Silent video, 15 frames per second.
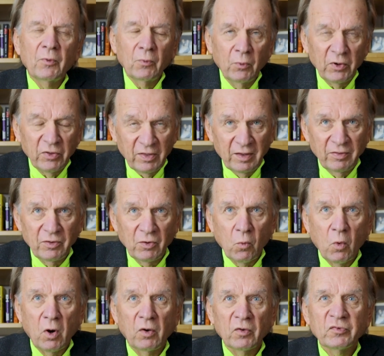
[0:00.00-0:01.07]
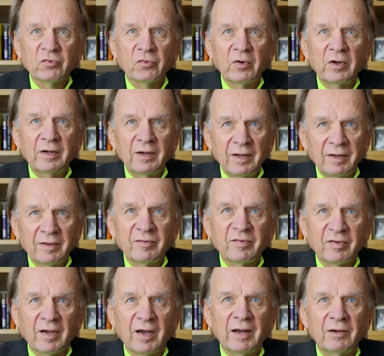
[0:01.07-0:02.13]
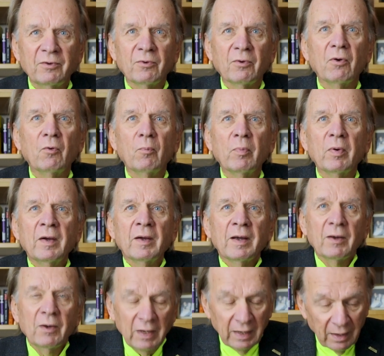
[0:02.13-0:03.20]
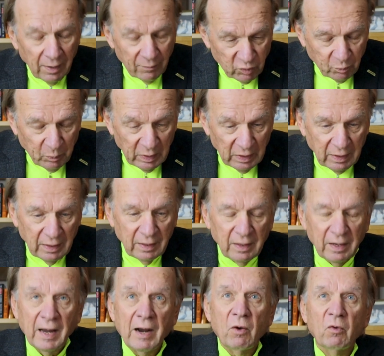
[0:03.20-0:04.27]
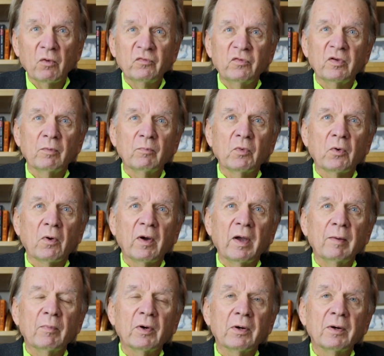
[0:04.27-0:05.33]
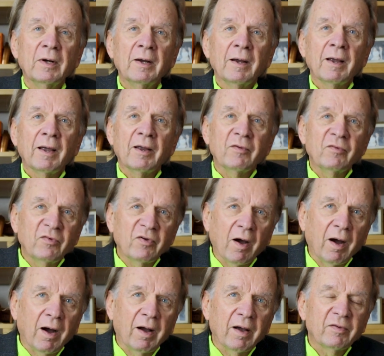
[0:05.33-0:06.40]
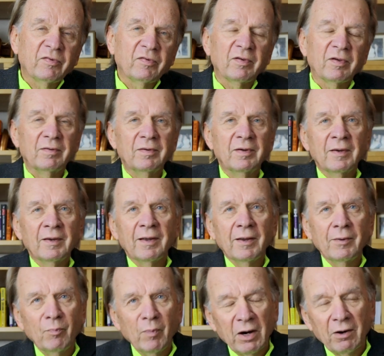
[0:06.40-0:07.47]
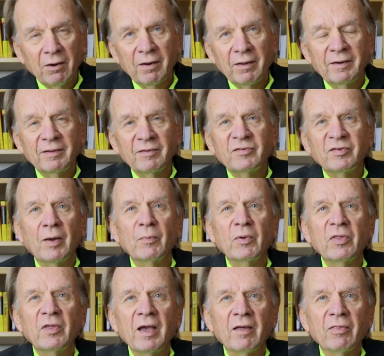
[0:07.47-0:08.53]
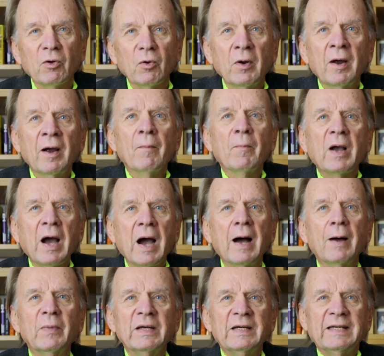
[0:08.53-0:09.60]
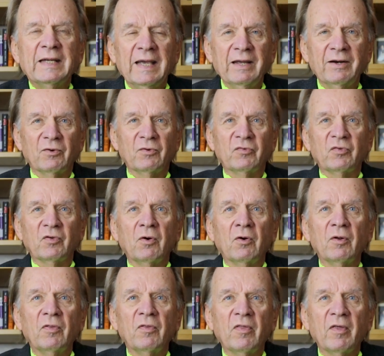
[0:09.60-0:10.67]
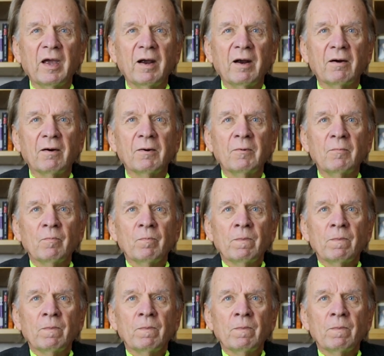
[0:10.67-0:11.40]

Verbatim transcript: within the Wall Street inside group and I'm speaking now of Jim Cramer and Josh and, and Marilyn and some of the other commentators on there